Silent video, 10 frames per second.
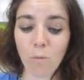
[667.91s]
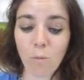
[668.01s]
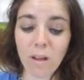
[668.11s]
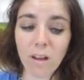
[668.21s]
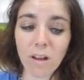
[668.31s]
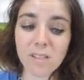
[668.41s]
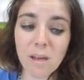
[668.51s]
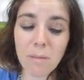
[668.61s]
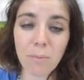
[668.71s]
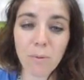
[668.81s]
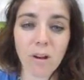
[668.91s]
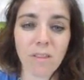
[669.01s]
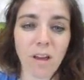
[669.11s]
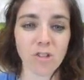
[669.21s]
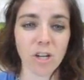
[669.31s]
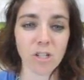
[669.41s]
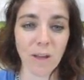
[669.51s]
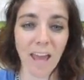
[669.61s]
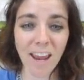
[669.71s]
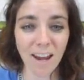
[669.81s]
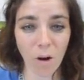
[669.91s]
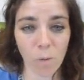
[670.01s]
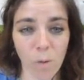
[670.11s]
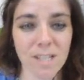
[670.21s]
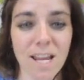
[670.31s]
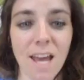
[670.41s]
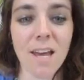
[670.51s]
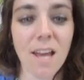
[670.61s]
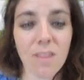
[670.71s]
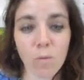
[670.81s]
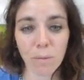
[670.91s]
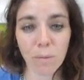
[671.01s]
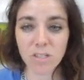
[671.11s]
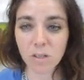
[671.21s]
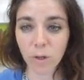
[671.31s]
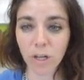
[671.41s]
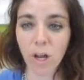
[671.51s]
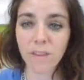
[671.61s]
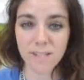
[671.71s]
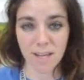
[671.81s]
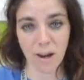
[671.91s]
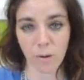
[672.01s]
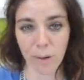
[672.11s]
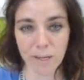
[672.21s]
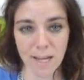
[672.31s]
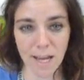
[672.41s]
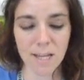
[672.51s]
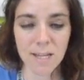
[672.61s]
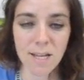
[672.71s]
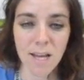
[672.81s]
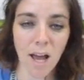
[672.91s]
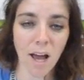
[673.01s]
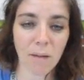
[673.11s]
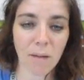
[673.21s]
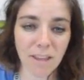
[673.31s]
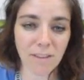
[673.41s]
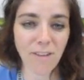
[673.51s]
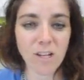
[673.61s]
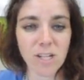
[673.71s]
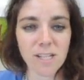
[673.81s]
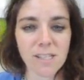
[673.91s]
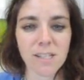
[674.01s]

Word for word: we, some people are in the country are doing eight-hour workday, and the women are still working on the ten-hour workday um, in the factories.